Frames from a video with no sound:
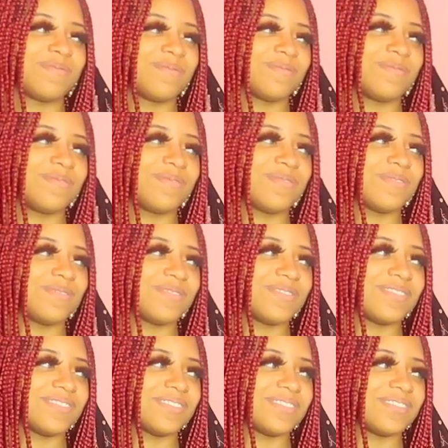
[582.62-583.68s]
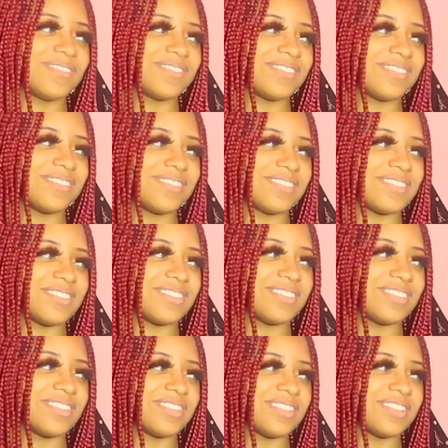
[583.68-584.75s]

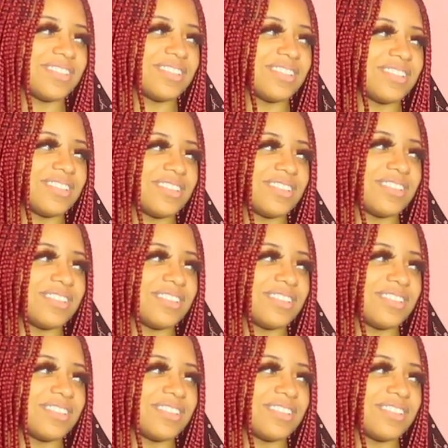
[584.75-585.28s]
[no speech]